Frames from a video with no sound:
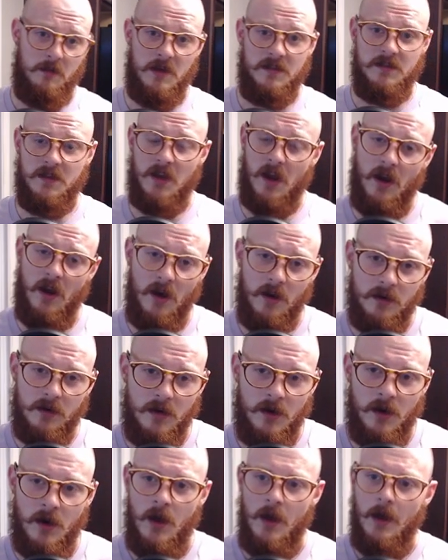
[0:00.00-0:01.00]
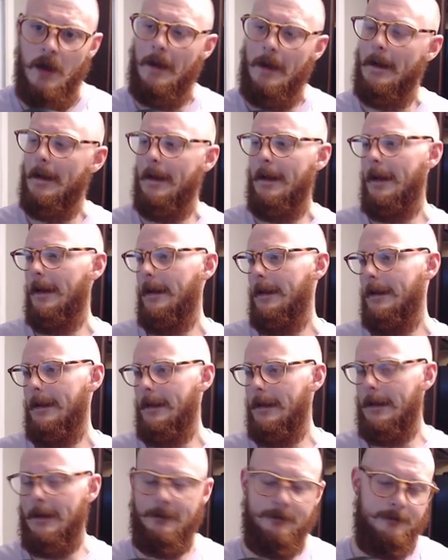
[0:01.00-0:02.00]
him as a character. And
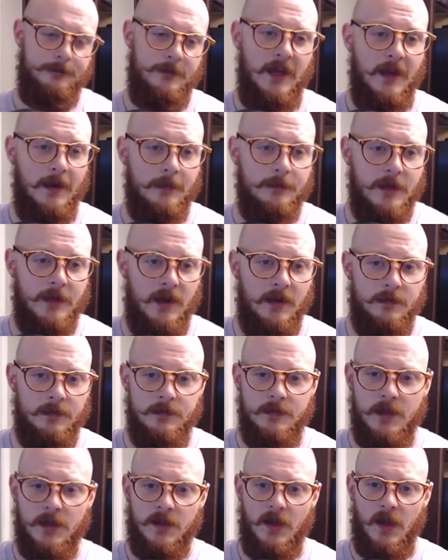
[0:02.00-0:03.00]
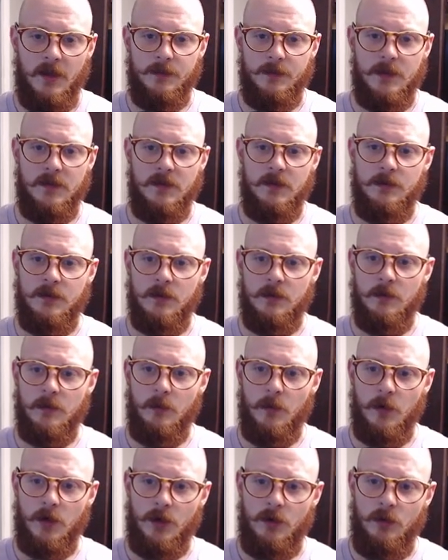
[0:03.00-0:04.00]
yeah, I think the X-Men team's going to be
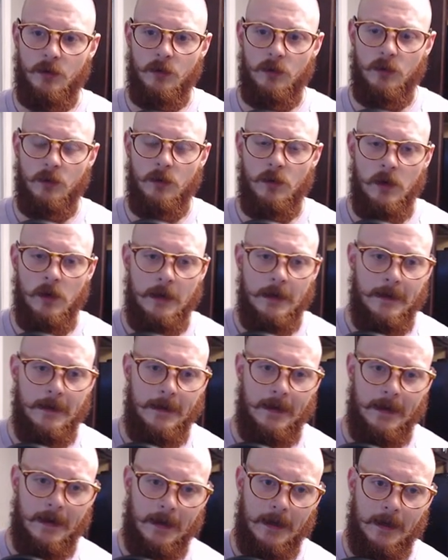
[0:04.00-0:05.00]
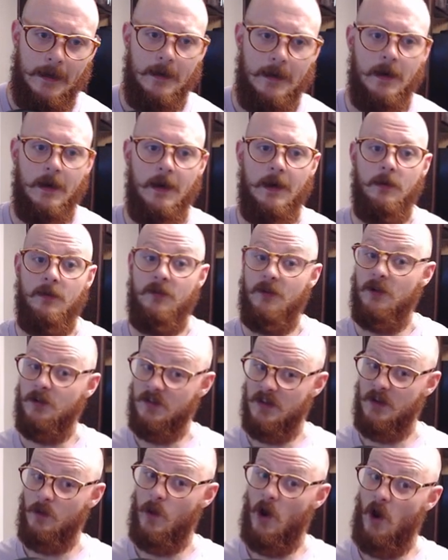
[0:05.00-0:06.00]
pretty cool. And the first
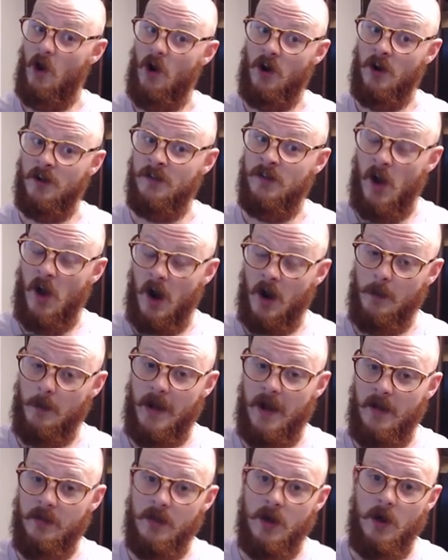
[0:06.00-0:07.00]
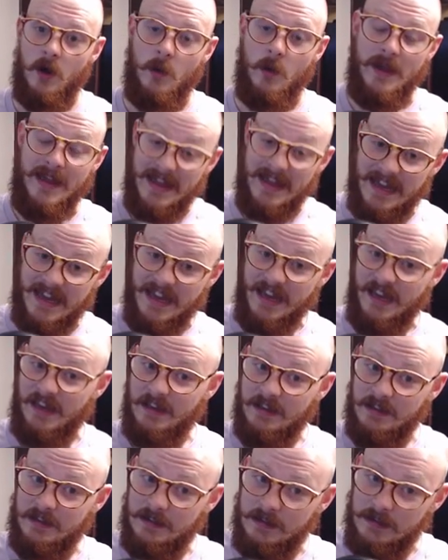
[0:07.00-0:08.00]
thing we are going to talk about, though,
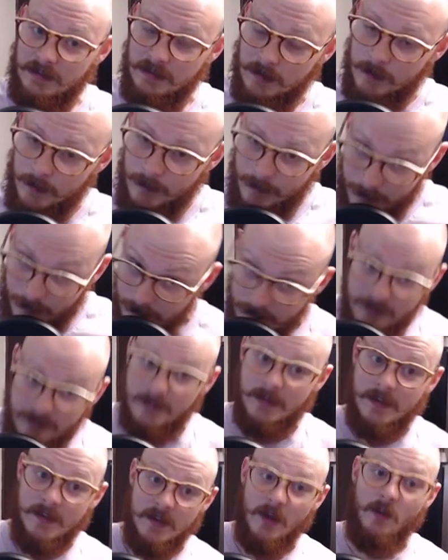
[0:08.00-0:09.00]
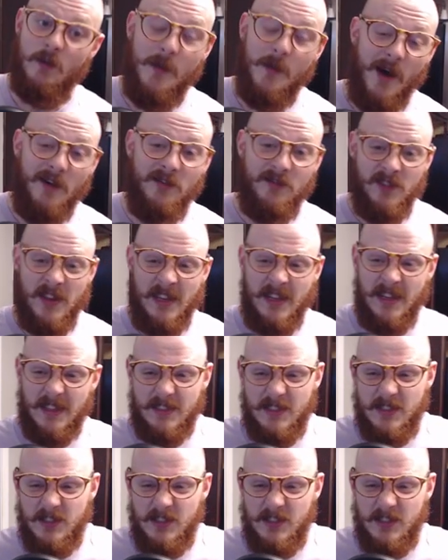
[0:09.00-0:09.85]
is the stuff about Phoenix.